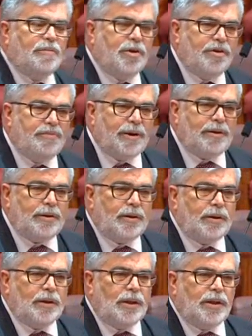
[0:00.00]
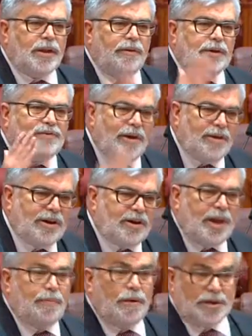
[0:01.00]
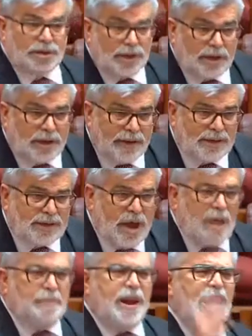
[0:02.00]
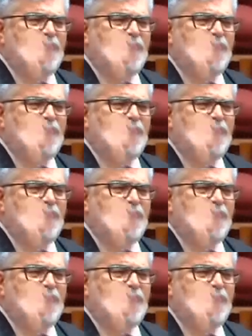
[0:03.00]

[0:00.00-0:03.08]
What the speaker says: movement there is very deep hostility to this, but